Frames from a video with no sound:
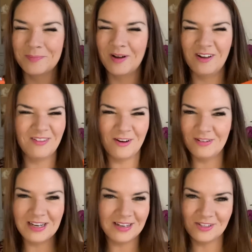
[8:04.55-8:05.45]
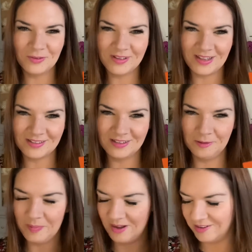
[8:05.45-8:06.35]
But I really enjoy these little
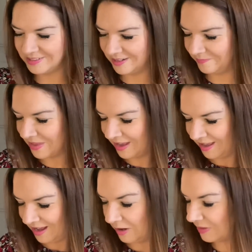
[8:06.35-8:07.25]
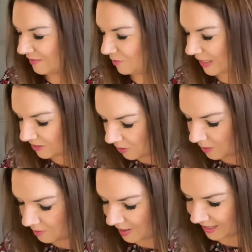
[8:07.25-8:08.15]
bars, and I always have to eat two
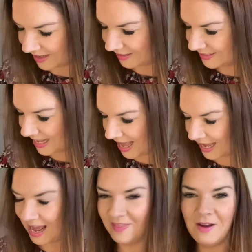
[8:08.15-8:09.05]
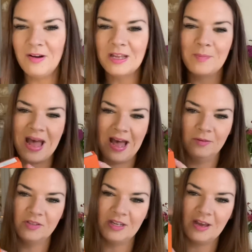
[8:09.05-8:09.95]
of them, like I say, and they're only a
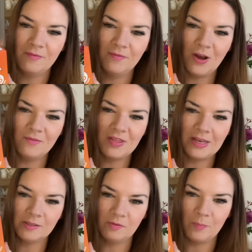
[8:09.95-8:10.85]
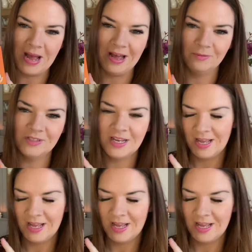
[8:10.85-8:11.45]
pound, so you get five of these for a pound.